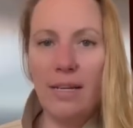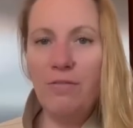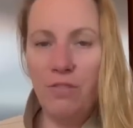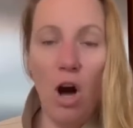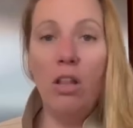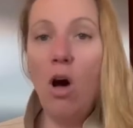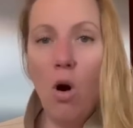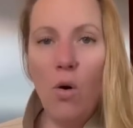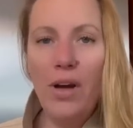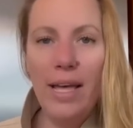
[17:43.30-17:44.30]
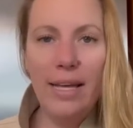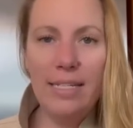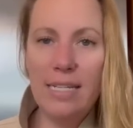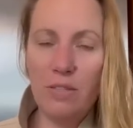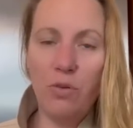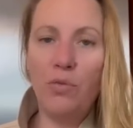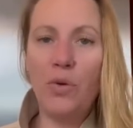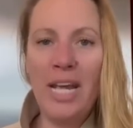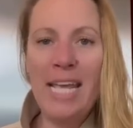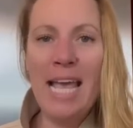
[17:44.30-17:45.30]
follow, it's for
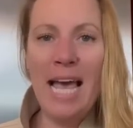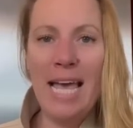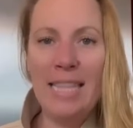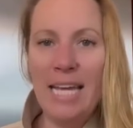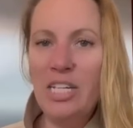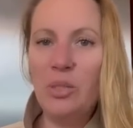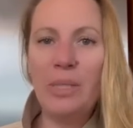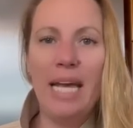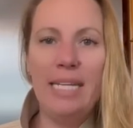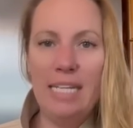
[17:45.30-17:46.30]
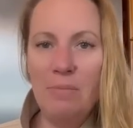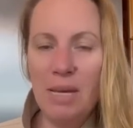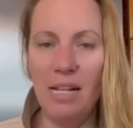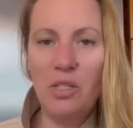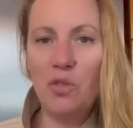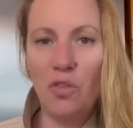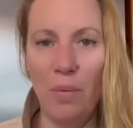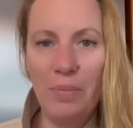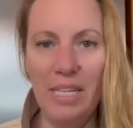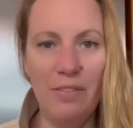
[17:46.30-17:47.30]
free. And then you'll get emails
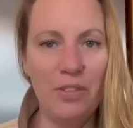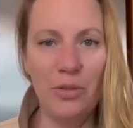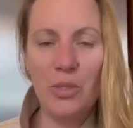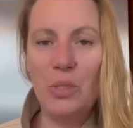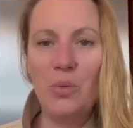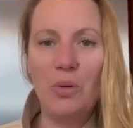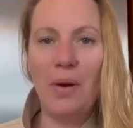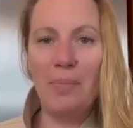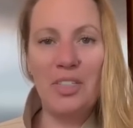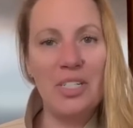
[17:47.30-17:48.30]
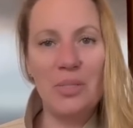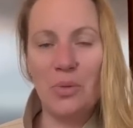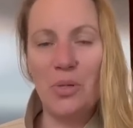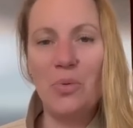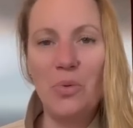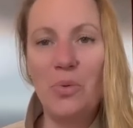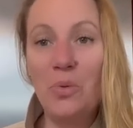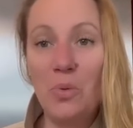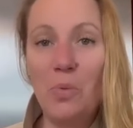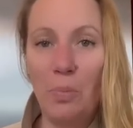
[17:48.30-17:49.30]
from me if there's new eruptions or
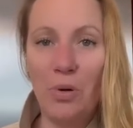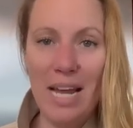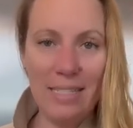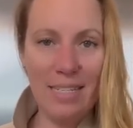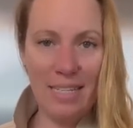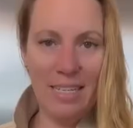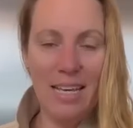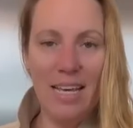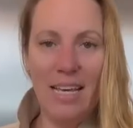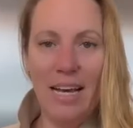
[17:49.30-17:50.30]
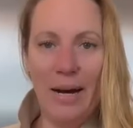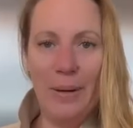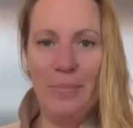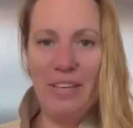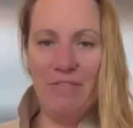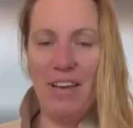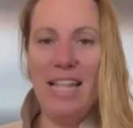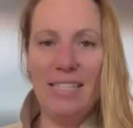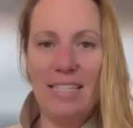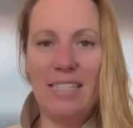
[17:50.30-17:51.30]
new pressing
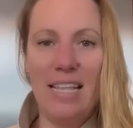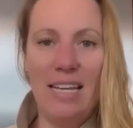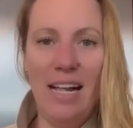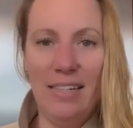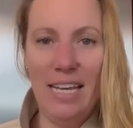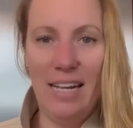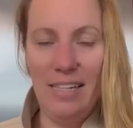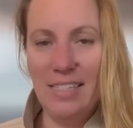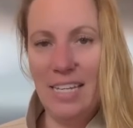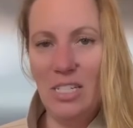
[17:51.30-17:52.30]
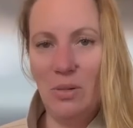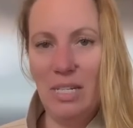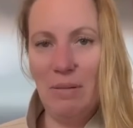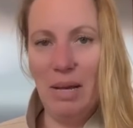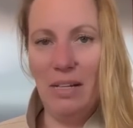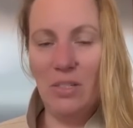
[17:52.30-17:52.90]
events, then I'll send you an email.